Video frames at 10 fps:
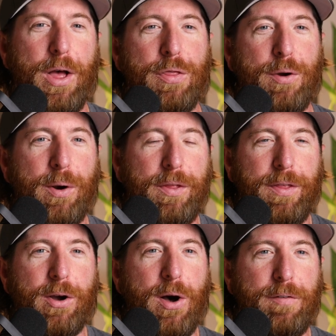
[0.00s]
throw
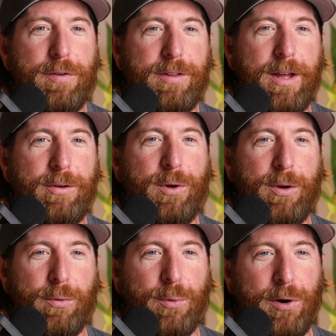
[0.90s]
anything off. And then when
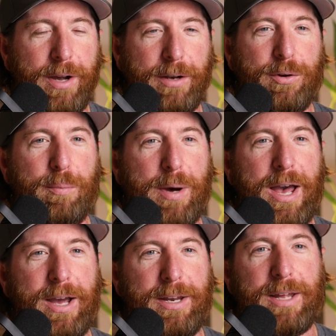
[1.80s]
it would work, I'd go
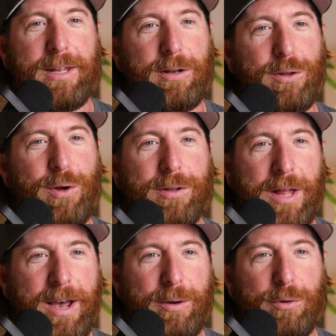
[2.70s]
by and he had like a long
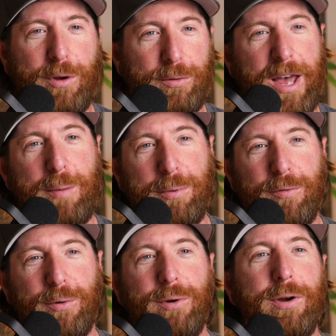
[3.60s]
line, which I was happy
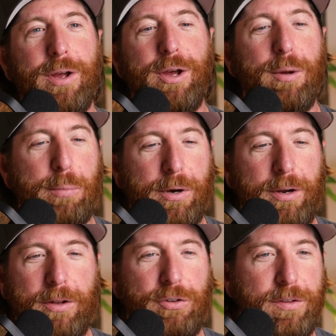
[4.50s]
for,
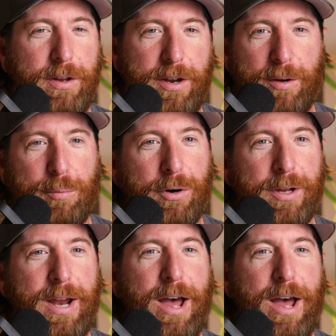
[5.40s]
but it just didn't end up working